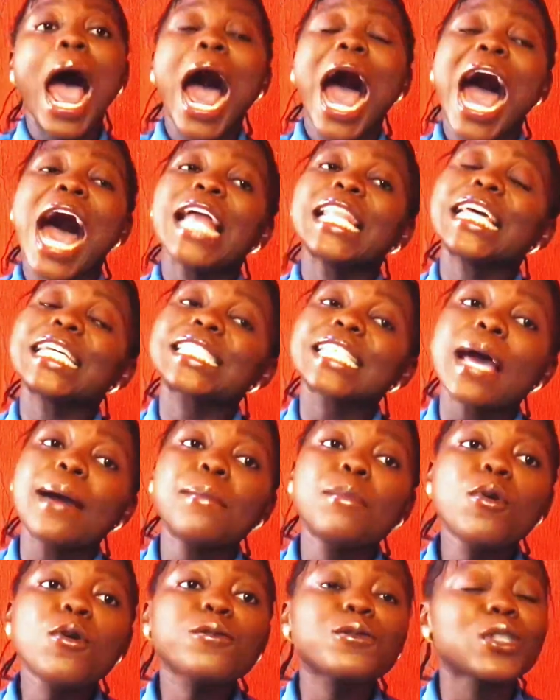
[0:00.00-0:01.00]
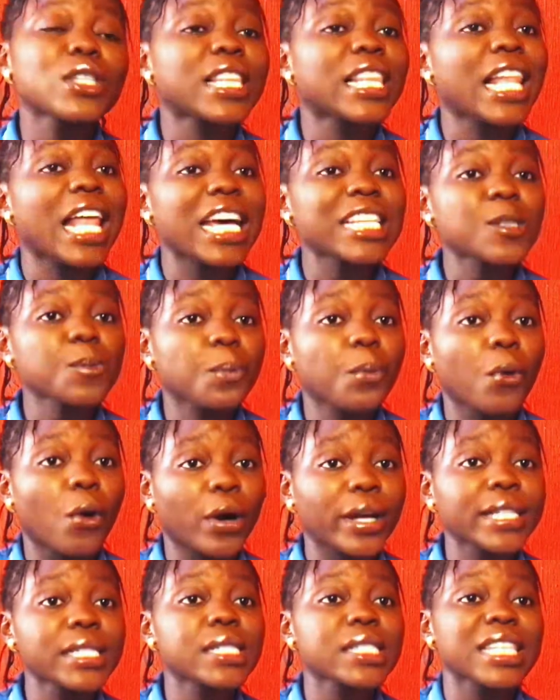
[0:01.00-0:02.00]
And as I move to the last
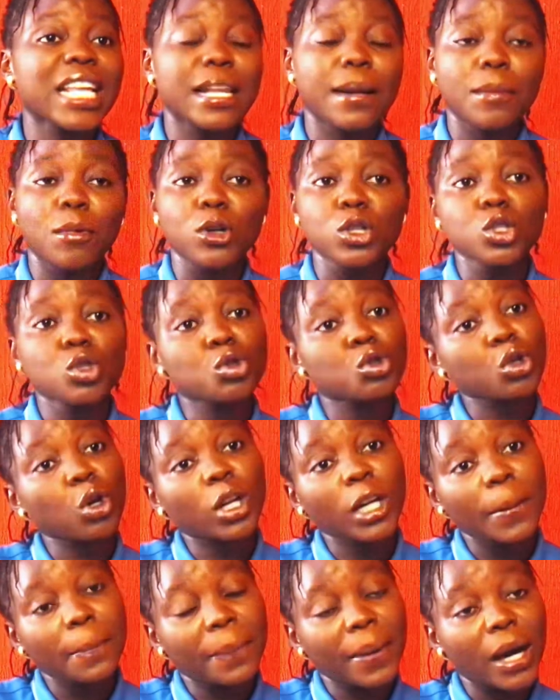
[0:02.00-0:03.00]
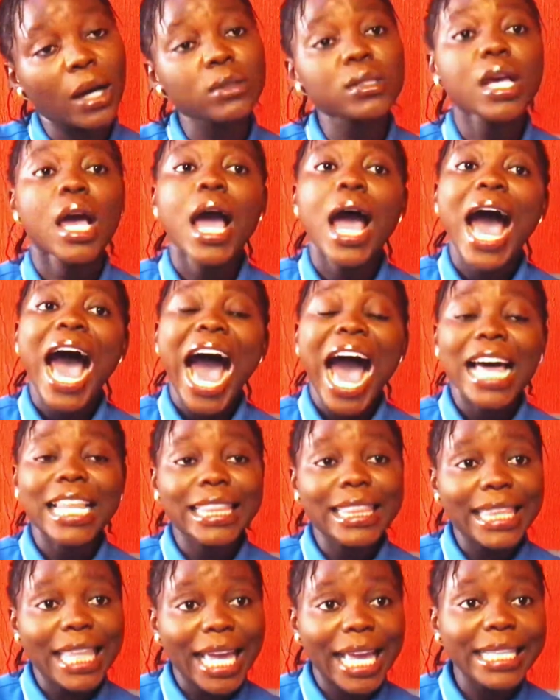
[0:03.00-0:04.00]
point that I'm going to talk about,
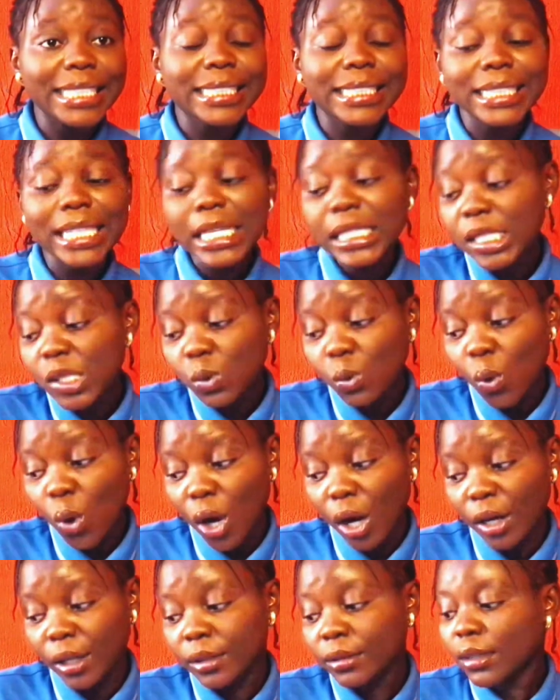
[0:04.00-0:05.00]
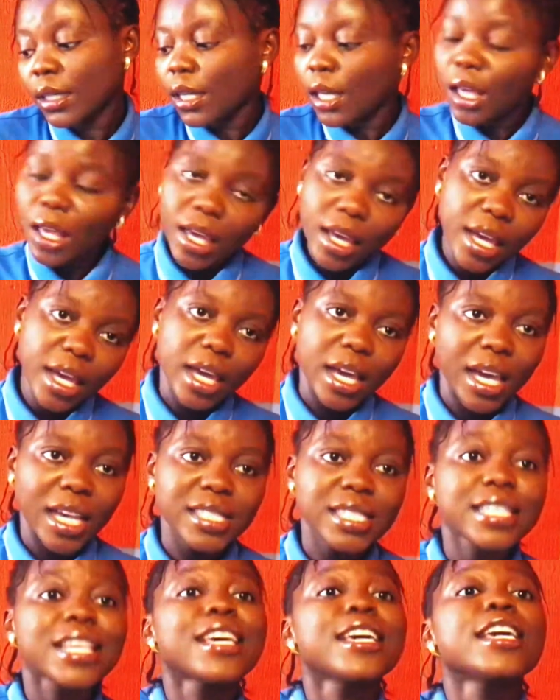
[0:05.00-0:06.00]
and then this one
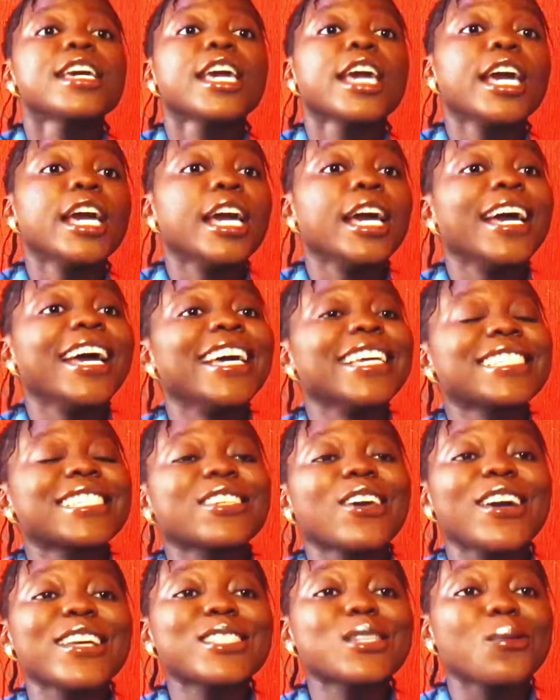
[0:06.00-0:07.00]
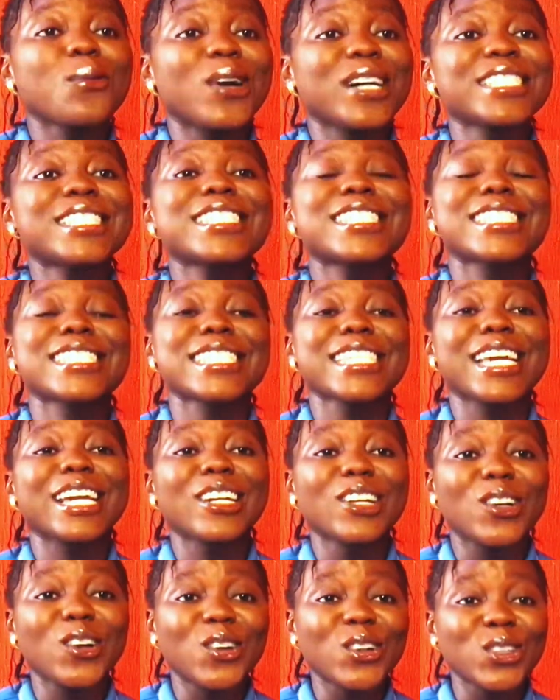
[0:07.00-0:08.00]
is going to what,
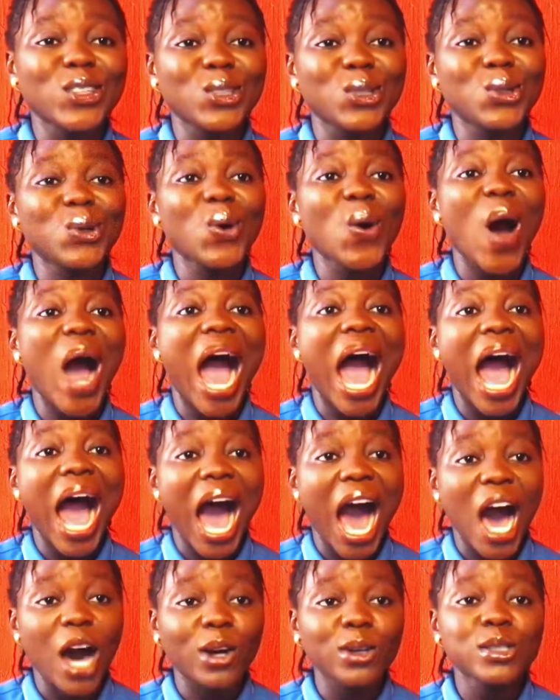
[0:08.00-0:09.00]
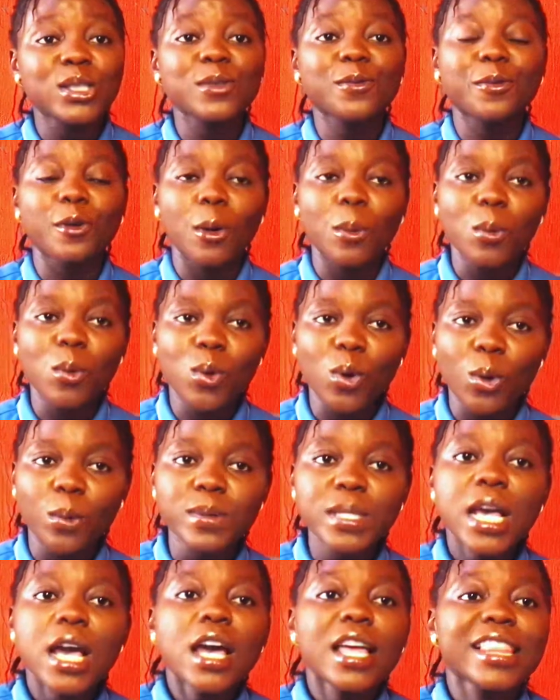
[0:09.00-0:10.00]
single you out from groups.
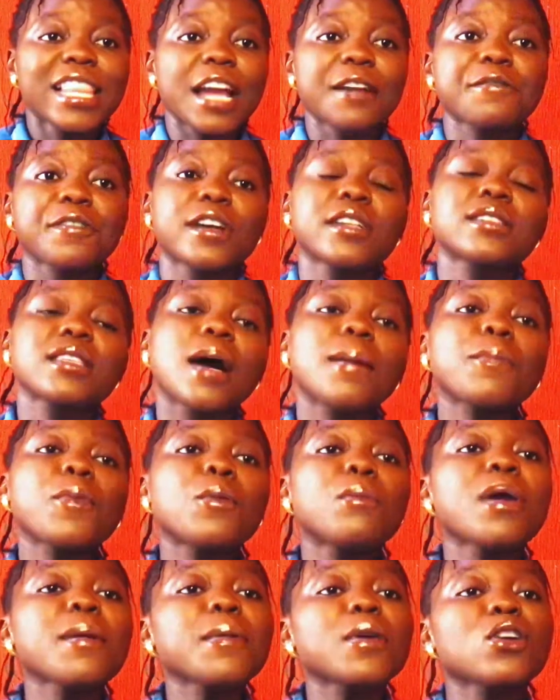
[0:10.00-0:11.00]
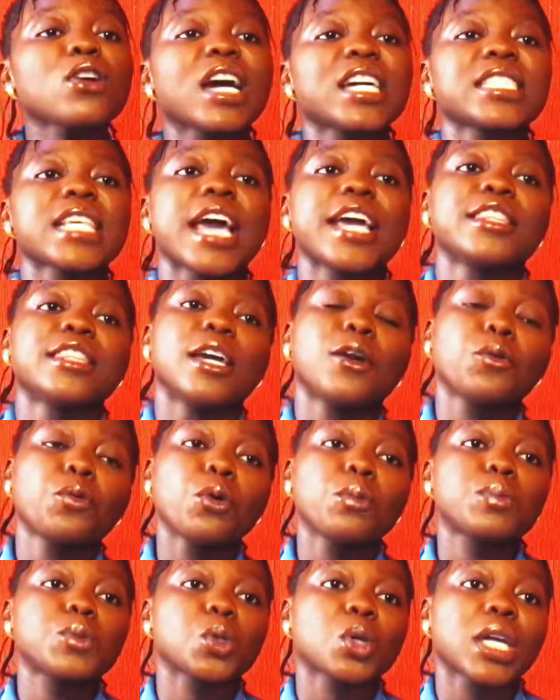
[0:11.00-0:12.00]
Like, for example, maybe you guys are in a
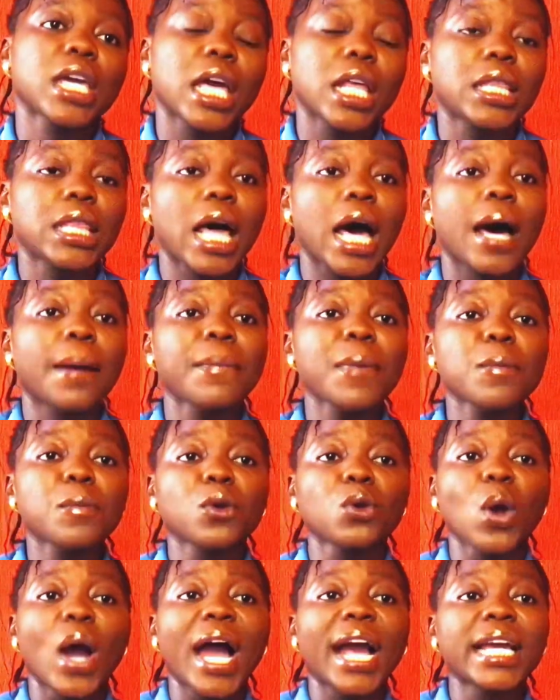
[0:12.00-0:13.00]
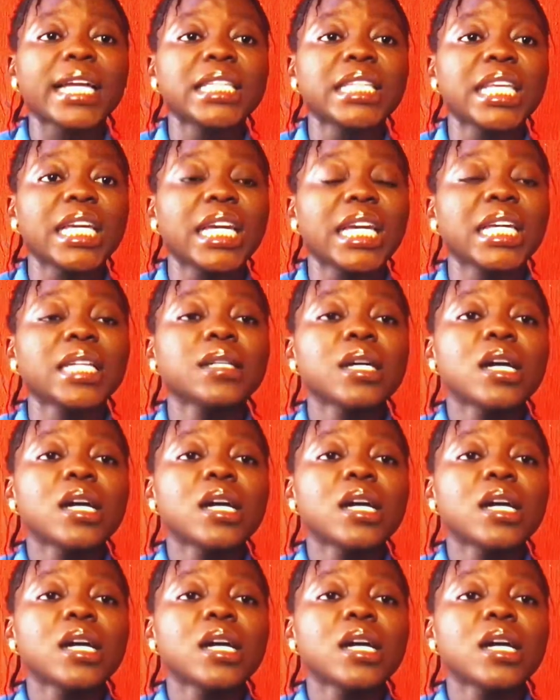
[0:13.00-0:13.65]
group together, maybe you are in a